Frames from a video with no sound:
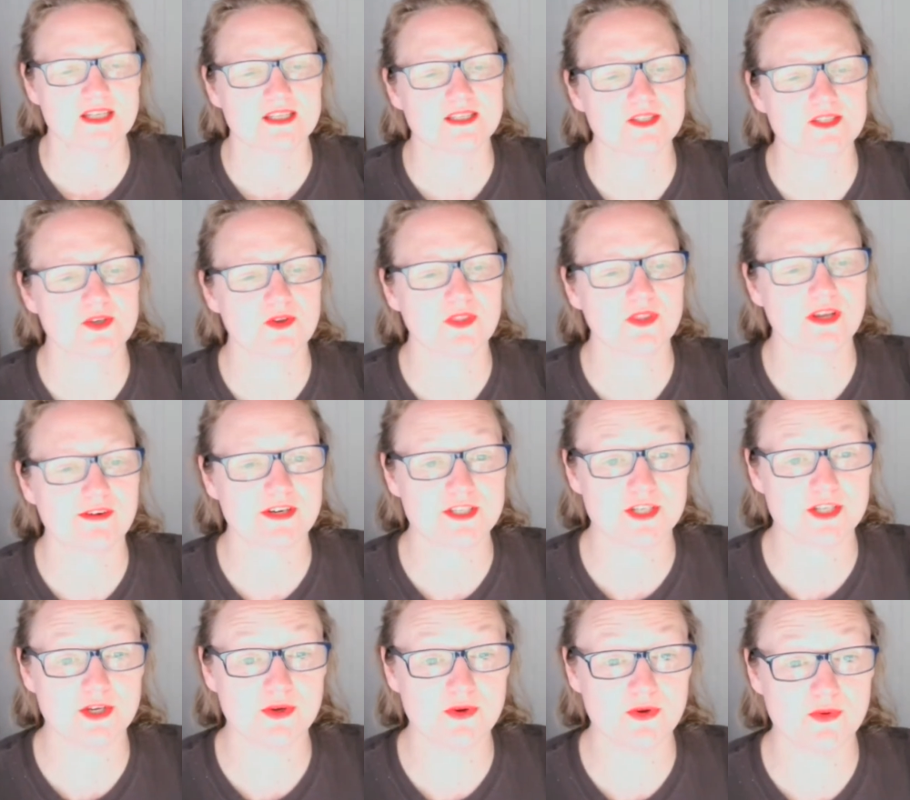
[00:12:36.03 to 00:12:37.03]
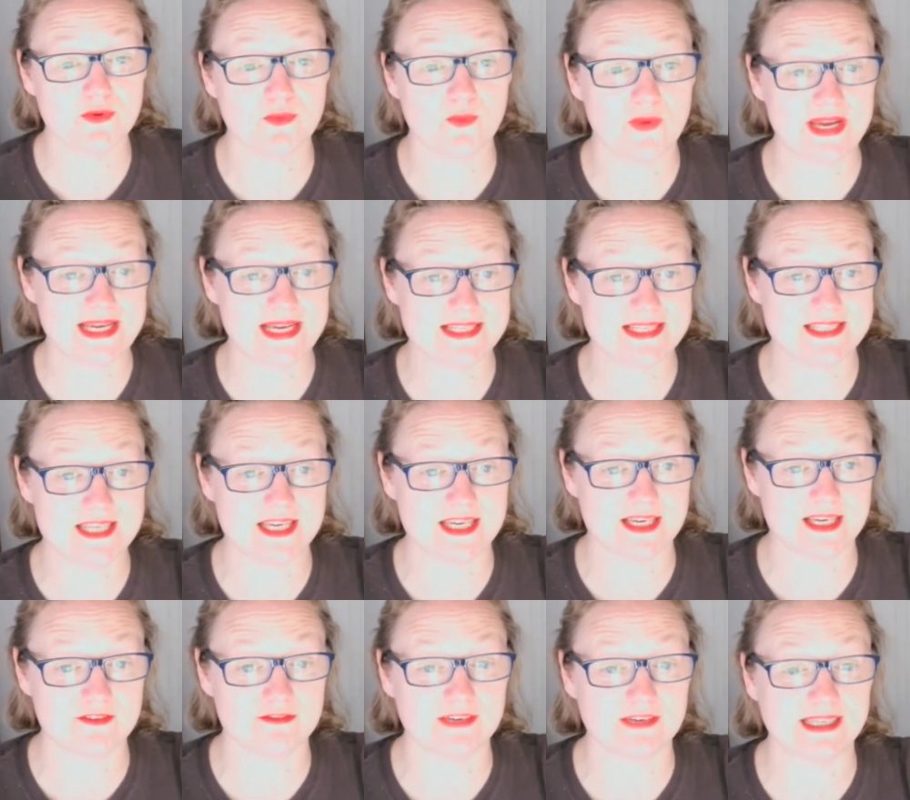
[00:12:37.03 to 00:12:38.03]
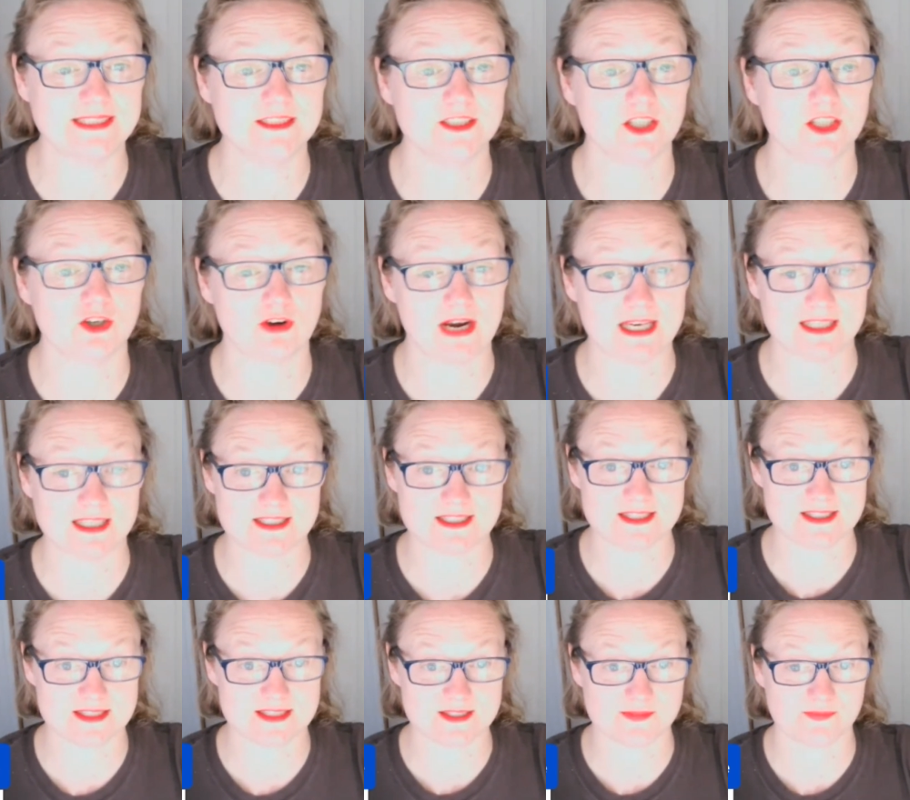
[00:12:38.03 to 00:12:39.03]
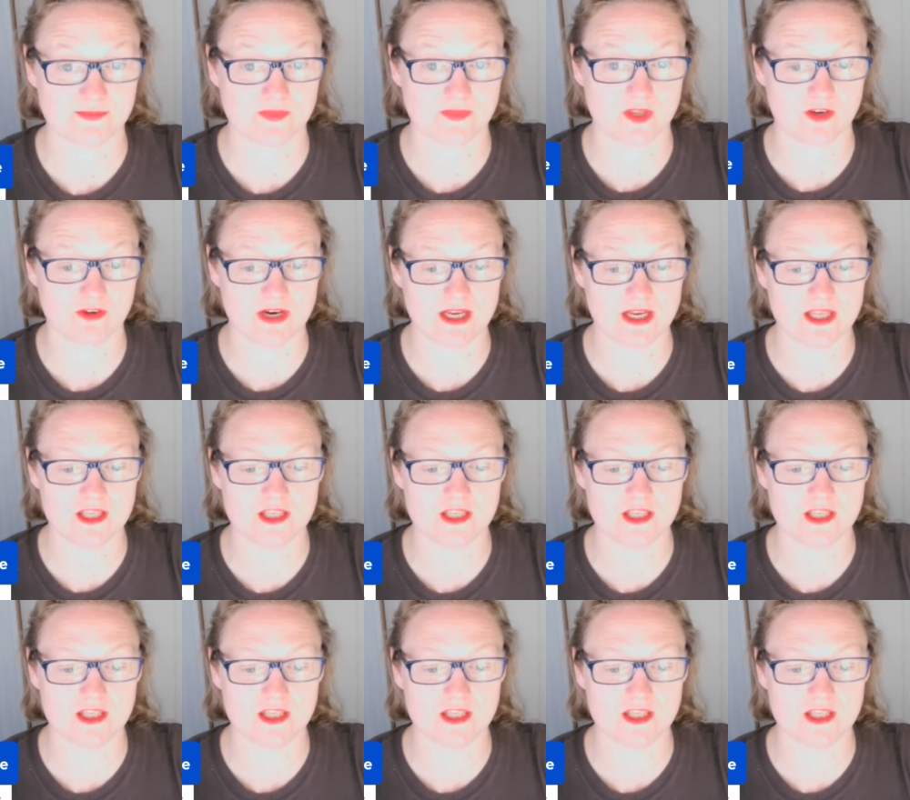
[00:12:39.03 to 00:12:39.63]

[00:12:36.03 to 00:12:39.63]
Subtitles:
So there are 2 ways you can find your grants. All right.